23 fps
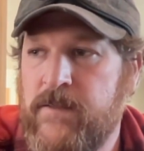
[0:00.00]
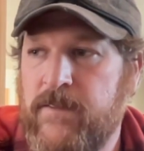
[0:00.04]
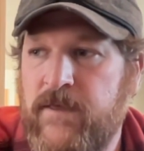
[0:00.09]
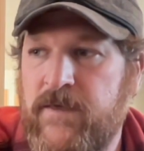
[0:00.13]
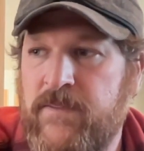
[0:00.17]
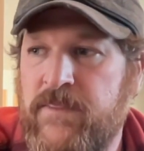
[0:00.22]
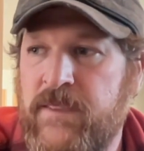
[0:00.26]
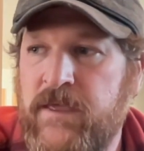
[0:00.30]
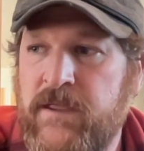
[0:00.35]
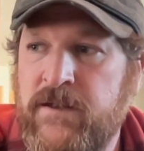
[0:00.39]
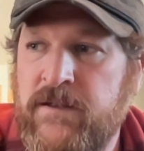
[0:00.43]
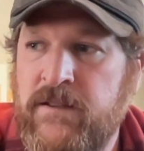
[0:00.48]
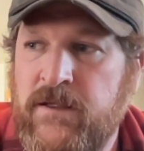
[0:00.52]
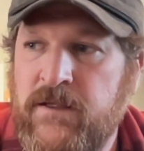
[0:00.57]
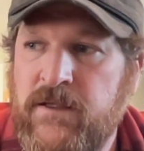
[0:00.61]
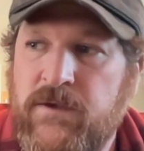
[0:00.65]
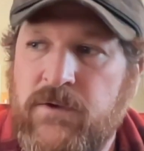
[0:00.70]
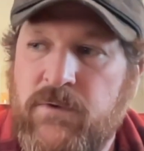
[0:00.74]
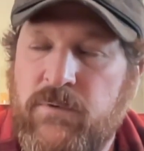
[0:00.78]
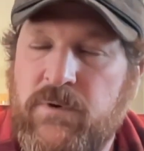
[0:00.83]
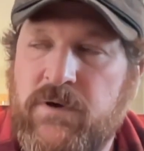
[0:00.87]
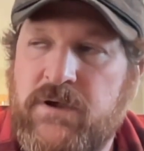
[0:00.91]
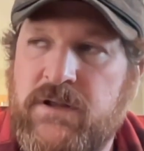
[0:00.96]
And then
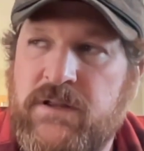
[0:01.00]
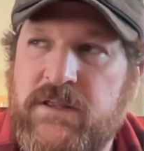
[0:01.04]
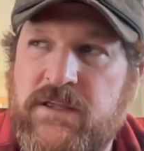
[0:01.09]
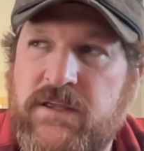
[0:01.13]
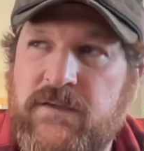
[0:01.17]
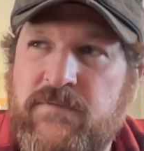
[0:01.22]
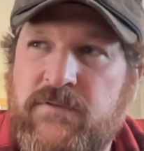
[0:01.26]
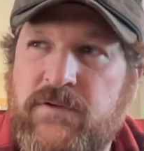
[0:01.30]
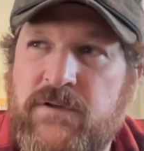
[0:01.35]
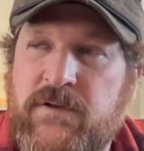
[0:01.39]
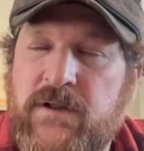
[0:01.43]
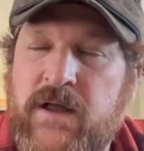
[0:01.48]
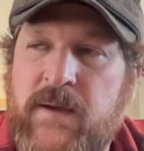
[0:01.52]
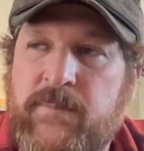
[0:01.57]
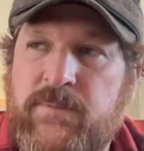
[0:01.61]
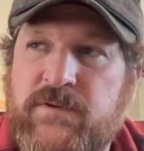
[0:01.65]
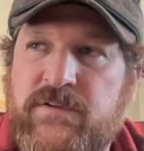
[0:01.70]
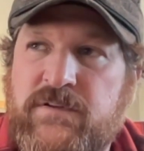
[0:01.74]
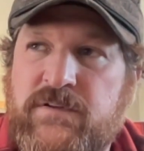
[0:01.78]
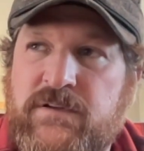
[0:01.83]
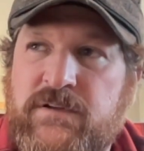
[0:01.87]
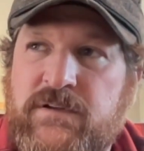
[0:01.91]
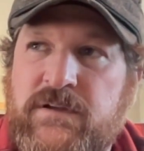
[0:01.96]
we're going to give you an
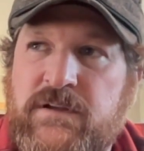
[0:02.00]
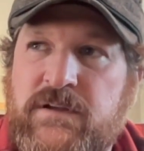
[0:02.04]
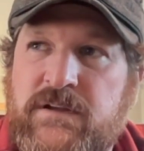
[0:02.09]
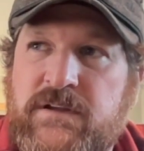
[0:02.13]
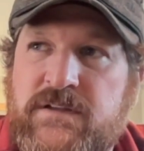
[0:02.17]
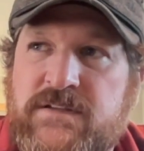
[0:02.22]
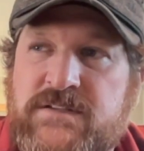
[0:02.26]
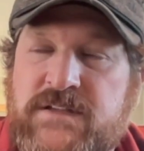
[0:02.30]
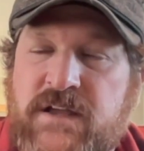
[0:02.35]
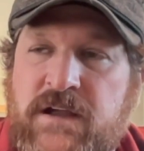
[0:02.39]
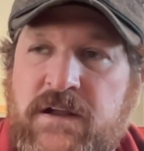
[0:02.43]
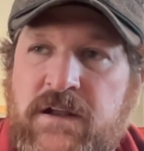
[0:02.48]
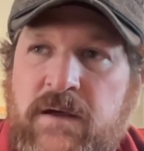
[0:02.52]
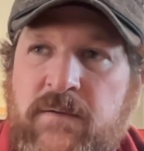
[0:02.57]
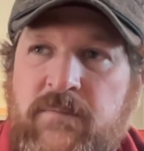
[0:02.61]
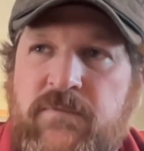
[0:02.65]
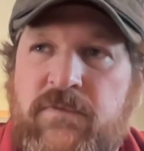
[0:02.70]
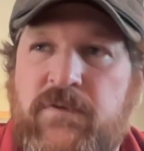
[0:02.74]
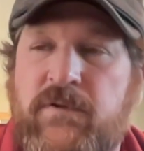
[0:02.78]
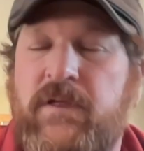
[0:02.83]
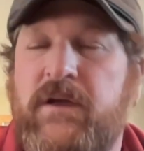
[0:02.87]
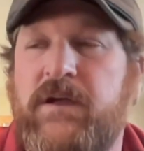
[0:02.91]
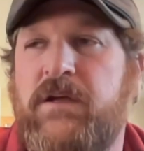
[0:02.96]
opportunity to sign up
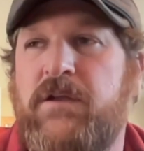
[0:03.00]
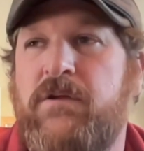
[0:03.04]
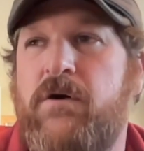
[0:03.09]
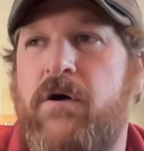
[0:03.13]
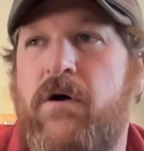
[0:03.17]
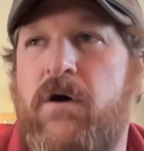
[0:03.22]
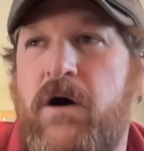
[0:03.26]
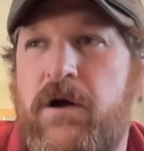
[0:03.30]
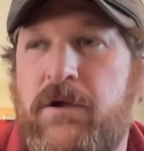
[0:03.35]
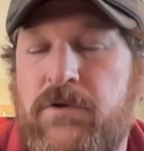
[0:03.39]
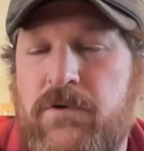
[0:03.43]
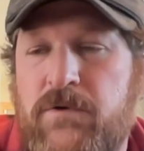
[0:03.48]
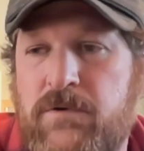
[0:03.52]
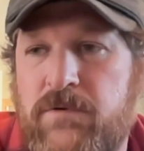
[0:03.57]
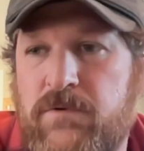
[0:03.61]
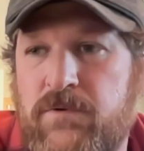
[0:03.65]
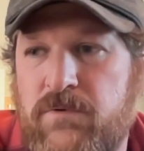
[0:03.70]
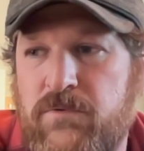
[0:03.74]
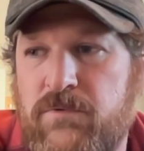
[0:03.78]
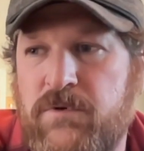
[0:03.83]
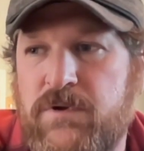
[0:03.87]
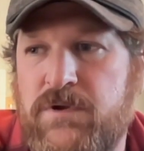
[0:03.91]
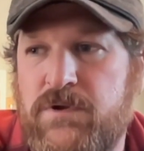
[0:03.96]
for like an auto
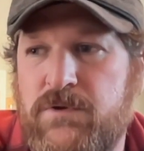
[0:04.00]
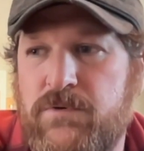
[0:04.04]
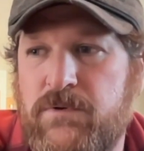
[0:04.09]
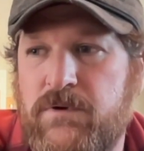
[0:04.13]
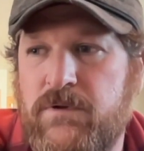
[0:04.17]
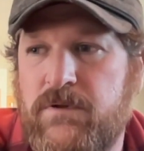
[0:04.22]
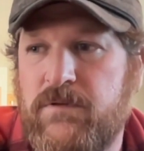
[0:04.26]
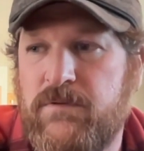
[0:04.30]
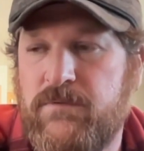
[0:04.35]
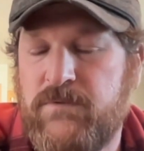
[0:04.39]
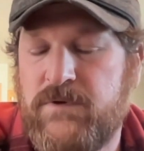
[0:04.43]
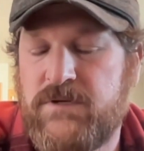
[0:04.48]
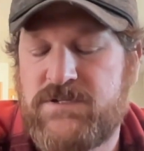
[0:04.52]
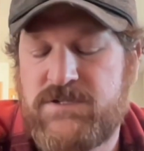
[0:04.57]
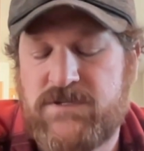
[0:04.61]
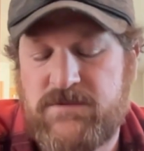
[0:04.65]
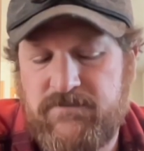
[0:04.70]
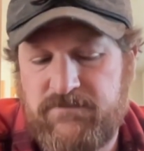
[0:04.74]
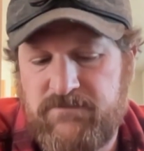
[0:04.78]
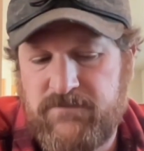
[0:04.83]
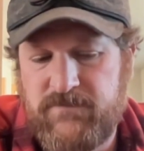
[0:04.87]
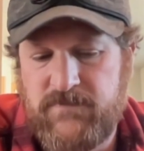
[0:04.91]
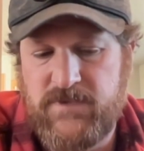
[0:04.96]
renewal, which
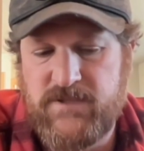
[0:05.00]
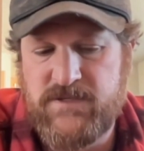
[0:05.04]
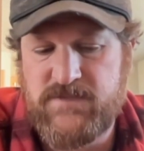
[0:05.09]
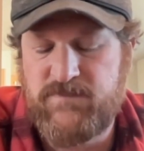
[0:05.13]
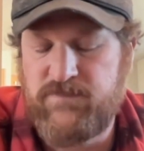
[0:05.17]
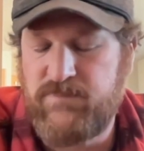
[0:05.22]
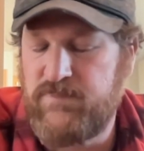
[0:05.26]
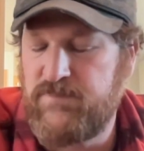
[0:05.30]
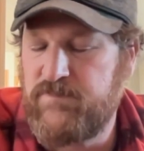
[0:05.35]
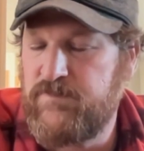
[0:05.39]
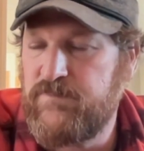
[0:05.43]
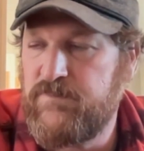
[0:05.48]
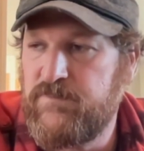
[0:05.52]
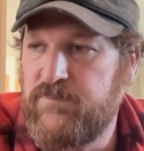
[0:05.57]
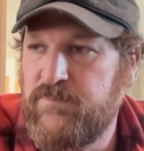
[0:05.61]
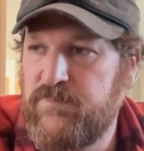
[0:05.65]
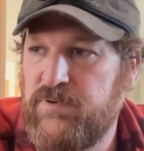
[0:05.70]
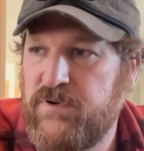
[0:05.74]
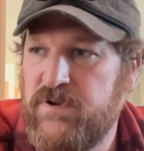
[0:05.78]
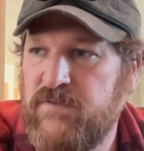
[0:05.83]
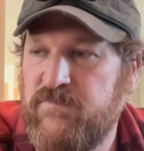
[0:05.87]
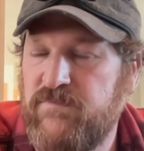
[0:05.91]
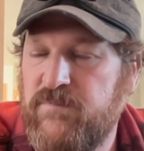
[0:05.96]
is
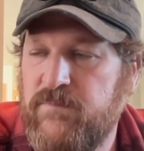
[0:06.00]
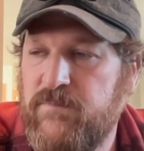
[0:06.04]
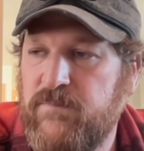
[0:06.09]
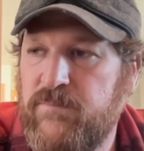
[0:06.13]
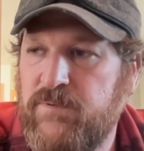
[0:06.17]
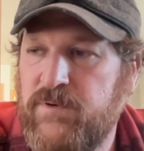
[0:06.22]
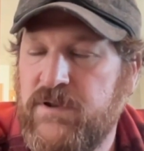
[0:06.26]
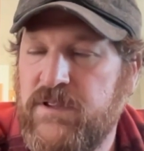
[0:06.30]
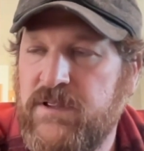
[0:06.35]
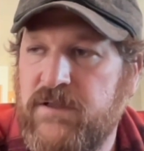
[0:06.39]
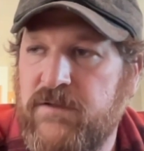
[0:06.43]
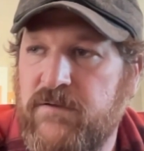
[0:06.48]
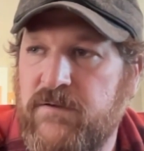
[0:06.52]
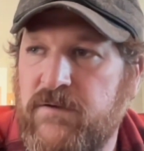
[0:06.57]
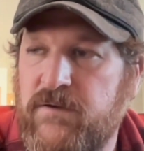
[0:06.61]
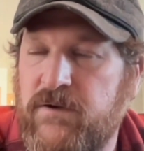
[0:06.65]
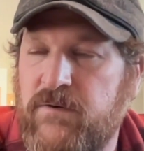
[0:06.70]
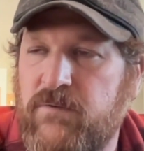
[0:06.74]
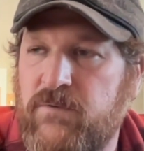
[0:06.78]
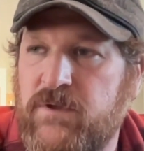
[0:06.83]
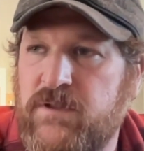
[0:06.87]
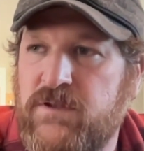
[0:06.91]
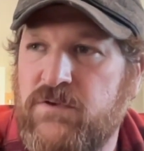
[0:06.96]
pretty,
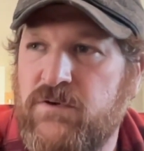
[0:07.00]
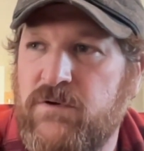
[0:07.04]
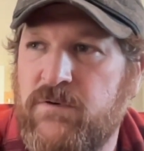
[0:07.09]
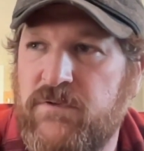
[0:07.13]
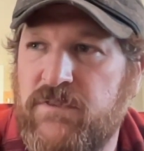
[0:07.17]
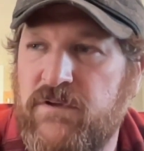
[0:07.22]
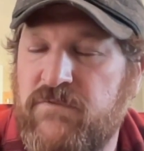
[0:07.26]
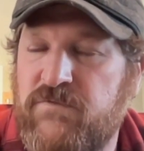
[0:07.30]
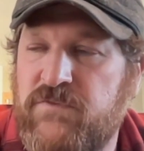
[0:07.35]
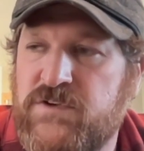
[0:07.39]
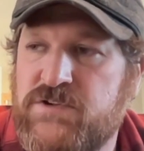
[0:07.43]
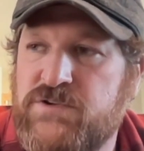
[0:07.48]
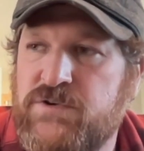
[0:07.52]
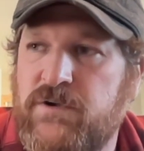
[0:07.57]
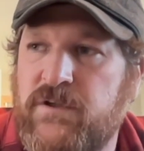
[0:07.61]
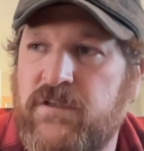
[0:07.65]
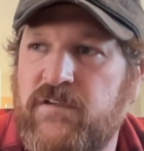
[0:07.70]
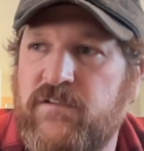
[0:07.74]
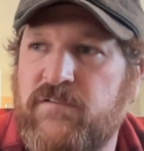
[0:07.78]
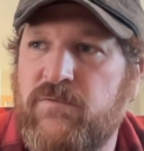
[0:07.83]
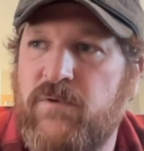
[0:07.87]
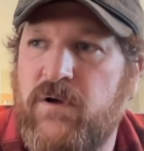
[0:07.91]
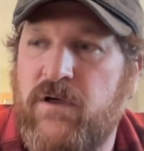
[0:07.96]
we do it with our fish
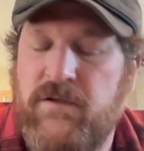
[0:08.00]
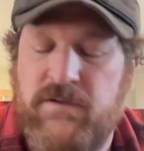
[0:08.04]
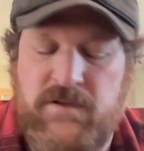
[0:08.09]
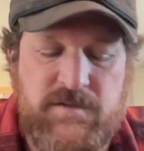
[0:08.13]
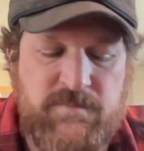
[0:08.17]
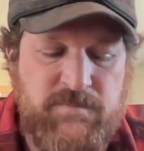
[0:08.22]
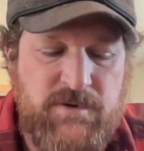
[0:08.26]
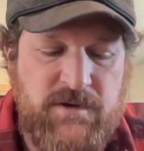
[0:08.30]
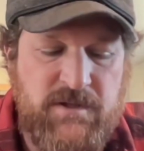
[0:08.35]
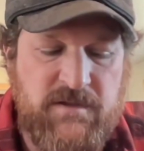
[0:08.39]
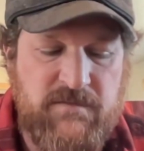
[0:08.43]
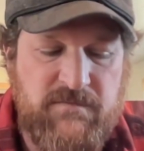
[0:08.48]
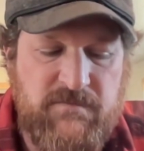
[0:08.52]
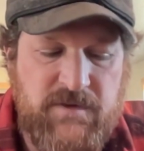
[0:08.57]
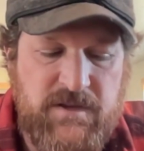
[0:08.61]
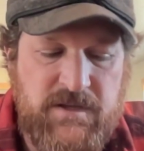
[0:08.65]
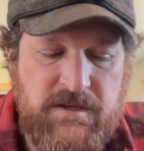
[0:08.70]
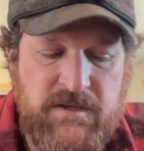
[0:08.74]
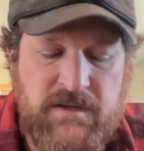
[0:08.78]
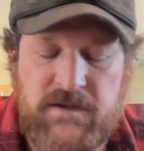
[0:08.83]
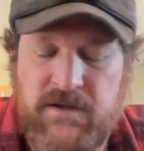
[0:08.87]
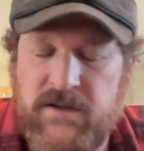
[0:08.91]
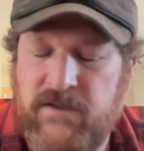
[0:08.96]
oil as well. And it's pretty convenient.